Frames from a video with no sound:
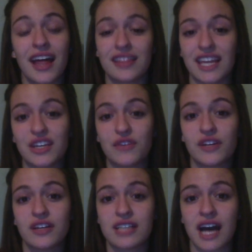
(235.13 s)
Thank you
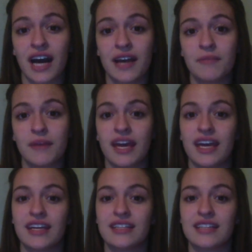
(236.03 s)
for your time,
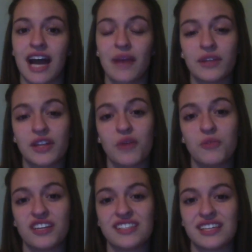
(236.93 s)
and I really hope
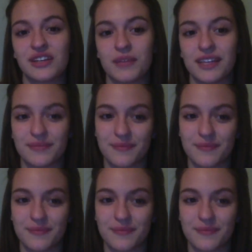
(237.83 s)
you consider me.